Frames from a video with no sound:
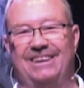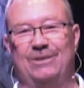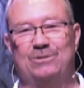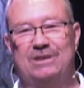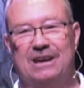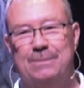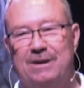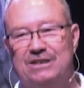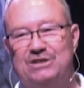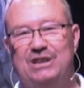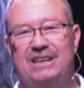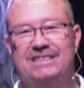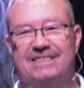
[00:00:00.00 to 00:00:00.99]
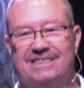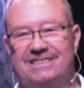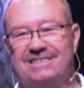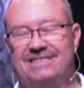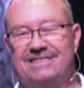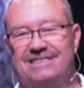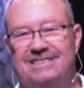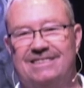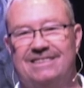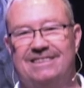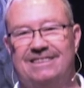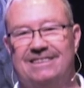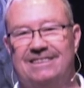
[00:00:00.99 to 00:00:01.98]
We're talking about Jesus.
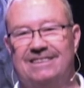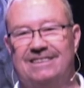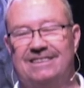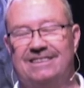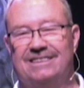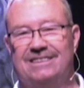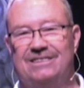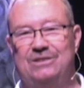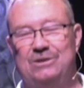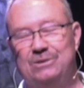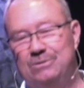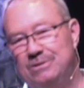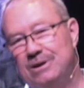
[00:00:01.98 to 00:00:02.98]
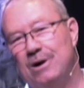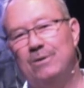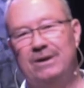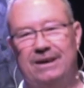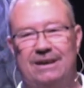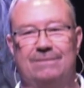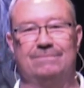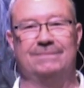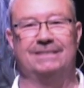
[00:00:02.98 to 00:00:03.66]
Do you know Him?